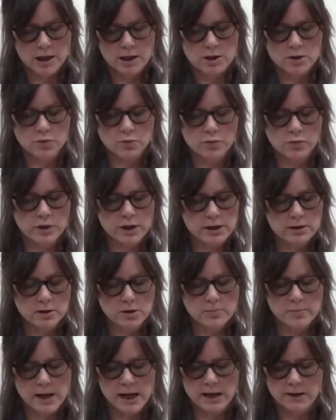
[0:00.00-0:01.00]
the
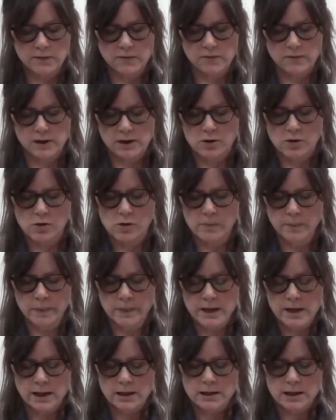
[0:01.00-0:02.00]
reader may feel
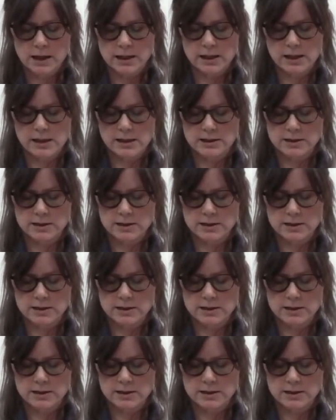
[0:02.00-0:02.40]
that he